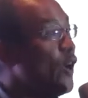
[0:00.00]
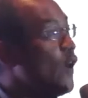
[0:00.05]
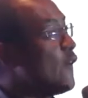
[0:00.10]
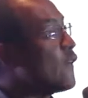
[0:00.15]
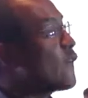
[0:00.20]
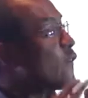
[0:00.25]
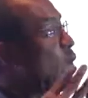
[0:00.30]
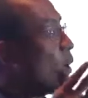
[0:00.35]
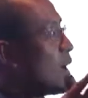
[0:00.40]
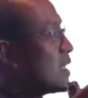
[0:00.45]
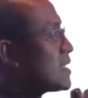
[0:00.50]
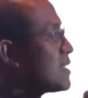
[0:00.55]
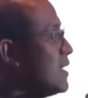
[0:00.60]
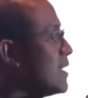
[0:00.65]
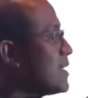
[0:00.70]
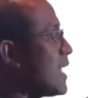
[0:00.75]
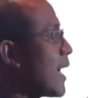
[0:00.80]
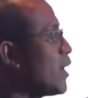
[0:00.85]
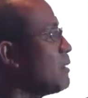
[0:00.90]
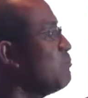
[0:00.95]
Of course,
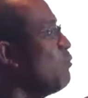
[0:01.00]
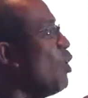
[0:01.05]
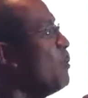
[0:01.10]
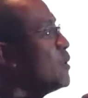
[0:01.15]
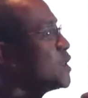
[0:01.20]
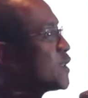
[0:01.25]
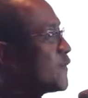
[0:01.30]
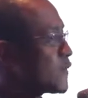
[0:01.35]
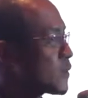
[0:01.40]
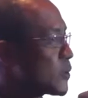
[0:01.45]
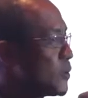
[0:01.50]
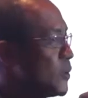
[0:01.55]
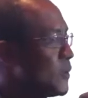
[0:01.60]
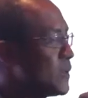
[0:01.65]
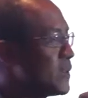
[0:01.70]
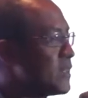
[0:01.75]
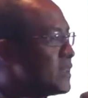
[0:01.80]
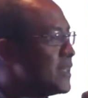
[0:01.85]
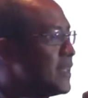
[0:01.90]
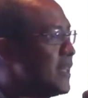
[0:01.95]
the second moment of
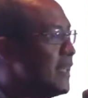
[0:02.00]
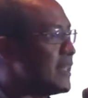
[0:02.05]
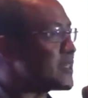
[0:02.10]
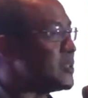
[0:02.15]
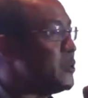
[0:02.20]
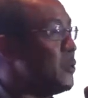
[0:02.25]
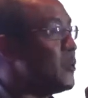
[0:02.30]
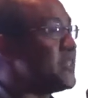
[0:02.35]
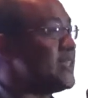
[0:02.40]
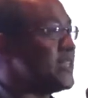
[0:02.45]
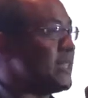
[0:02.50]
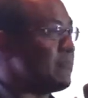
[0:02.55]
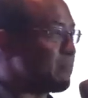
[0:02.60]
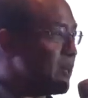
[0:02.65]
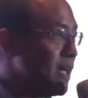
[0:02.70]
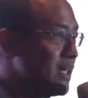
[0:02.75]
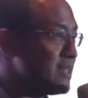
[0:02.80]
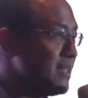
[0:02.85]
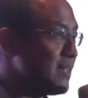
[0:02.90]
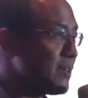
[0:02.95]
truth is using the
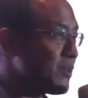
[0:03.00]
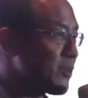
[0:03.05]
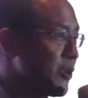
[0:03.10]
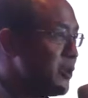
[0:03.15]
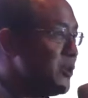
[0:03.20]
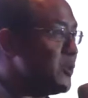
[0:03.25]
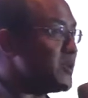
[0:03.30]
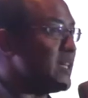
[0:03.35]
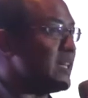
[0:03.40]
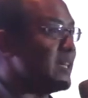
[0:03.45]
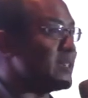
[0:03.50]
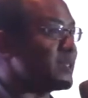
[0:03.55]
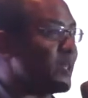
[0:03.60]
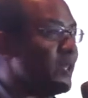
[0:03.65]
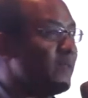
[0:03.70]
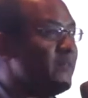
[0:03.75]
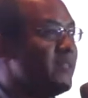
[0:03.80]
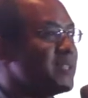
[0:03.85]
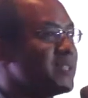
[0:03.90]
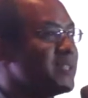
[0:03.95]
product or using the
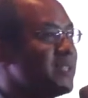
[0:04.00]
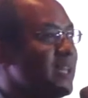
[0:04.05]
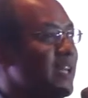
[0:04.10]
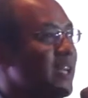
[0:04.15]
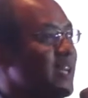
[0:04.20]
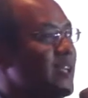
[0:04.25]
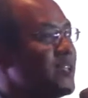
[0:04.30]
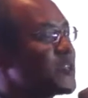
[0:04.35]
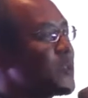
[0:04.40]
service.